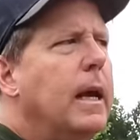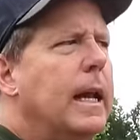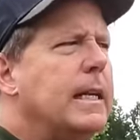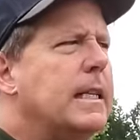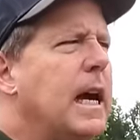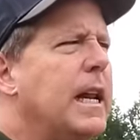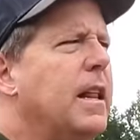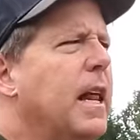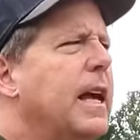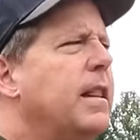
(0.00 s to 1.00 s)
And that's kind
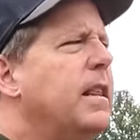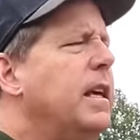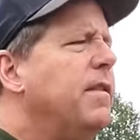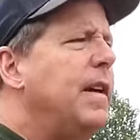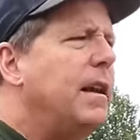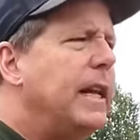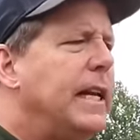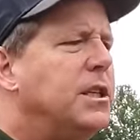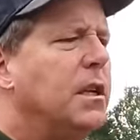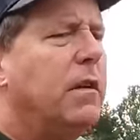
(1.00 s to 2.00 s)
of like the
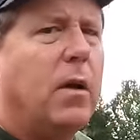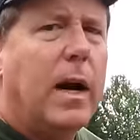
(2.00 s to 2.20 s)
foundation of